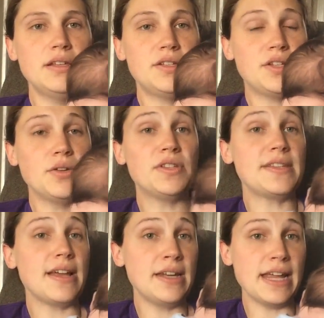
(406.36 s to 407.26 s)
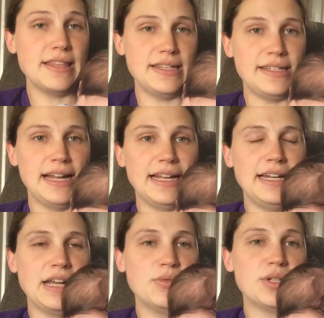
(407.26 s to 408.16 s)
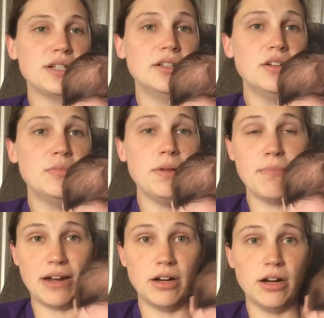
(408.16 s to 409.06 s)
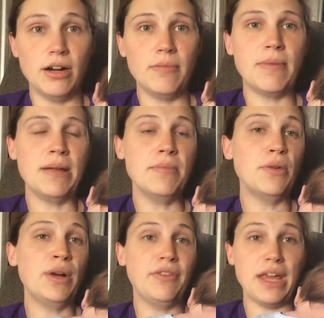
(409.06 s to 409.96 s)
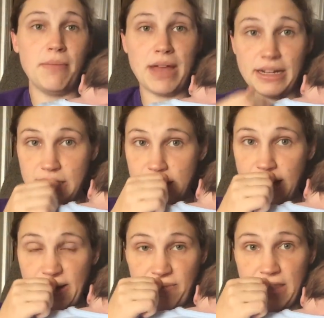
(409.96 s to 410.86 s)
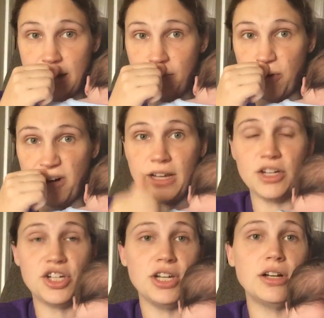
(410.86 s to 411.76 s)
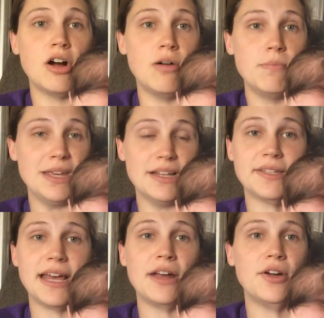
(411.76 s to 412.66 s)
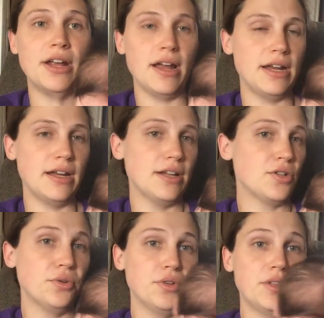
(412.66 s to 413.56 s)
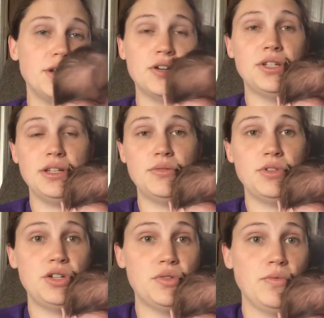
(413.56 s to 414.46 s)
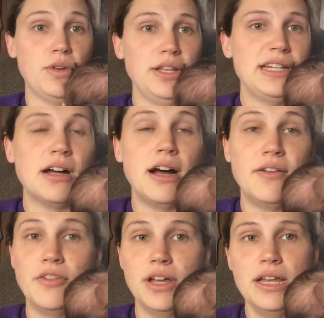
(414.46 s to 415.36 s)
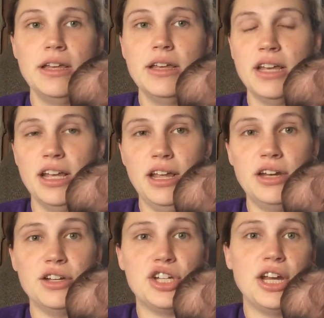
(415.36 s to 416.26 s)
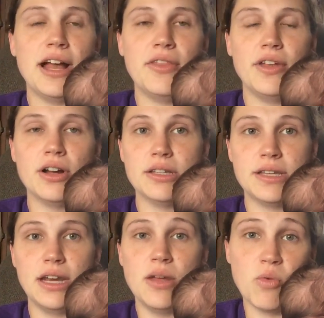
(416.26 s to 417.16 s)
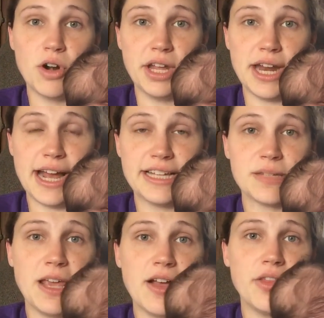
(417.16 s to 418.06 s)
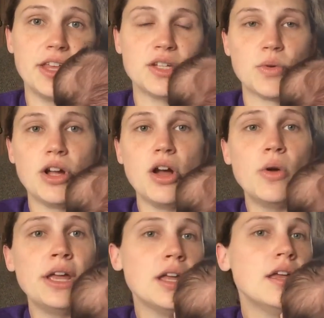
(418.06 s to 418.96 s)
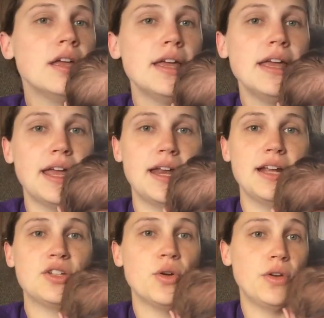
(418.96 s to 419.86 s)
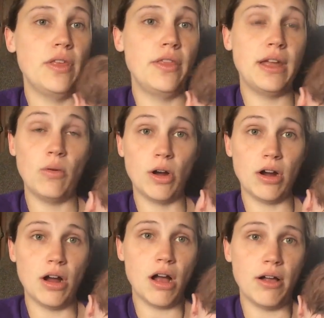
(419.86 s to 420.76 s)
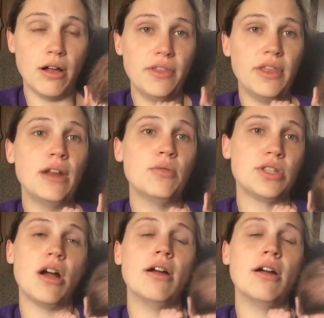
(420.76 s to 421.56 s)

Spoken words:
so Sunday, the second day, was a little bit better. My midwife came back to check on me that morning, and she had called me on Saturday night, and I told her that nursing was just really tough. And she got there on Sunday morning and asked me how things were going, and I told her that it was